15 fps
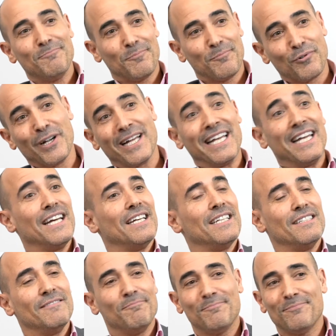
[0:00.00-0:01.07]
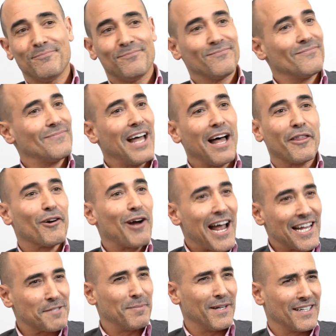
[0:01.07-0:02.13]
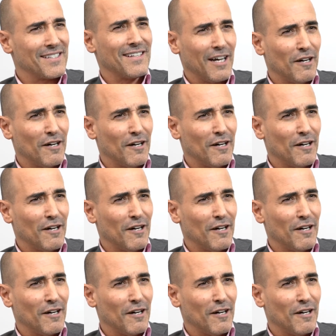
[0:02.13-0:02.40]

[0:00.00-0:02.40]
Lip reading: bring in other aspects